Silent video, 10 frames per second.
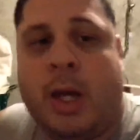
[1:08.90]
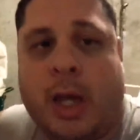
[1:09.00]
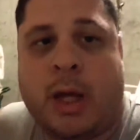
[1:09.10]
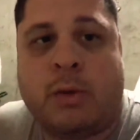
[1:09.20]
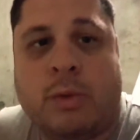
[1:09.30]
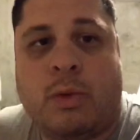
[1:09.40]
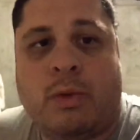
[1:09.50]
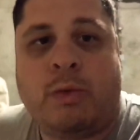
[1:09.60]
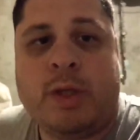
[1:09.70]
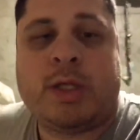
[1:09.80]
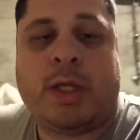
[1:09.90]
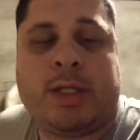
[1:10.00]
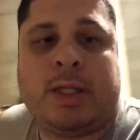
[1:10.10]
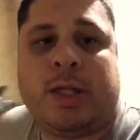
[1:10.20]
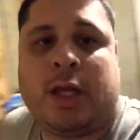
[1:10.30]
And the reason I
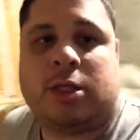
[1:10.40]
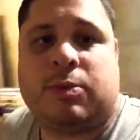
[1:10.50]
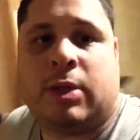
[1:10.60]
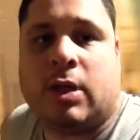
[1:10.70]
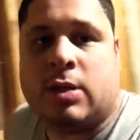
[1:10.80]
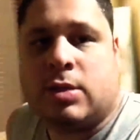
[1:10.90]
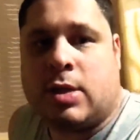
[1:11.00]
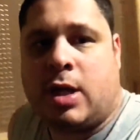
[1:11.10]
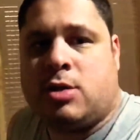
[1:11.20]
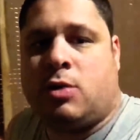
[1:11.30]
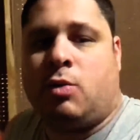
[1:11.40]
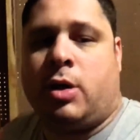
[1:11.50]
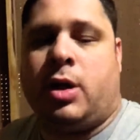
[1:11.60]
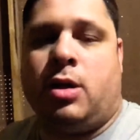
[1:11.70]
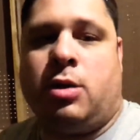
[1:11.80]
did that is because as you're
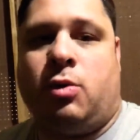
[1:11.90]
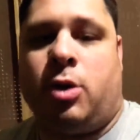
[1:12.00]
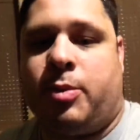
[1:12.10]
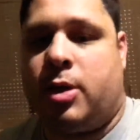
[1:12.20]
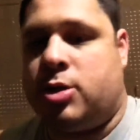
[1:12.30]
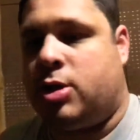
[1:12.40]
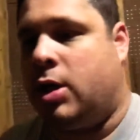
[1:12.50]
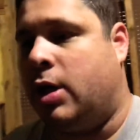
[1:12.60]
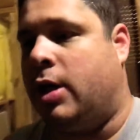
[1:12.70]
working on your workbench,